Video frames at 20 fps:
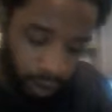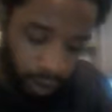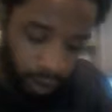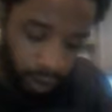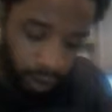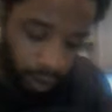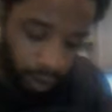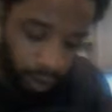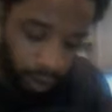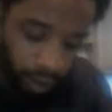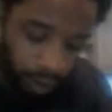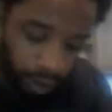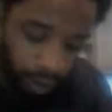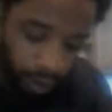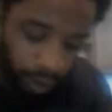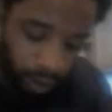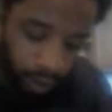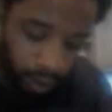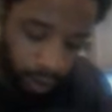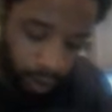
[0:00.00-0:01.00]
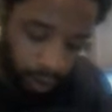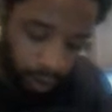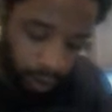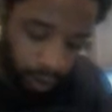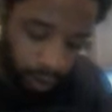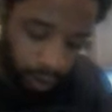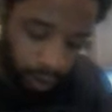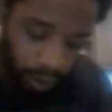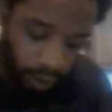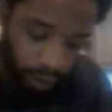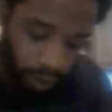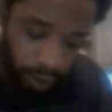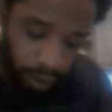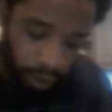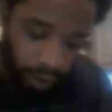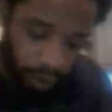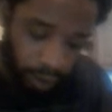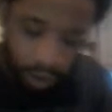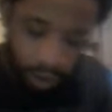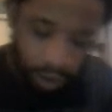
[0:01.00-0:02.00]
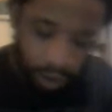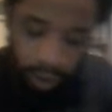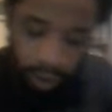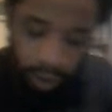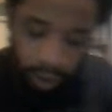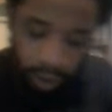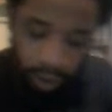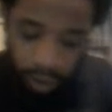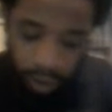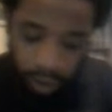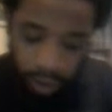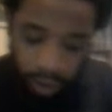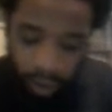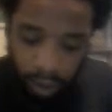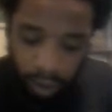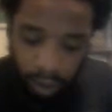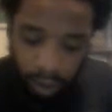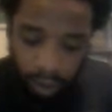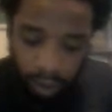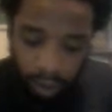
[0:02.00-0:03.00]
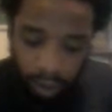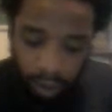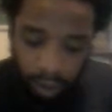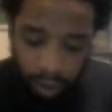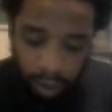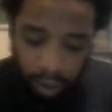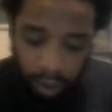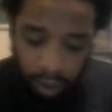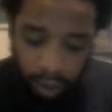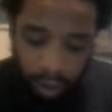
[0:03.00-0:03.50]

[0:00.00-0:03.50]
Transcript: (silence)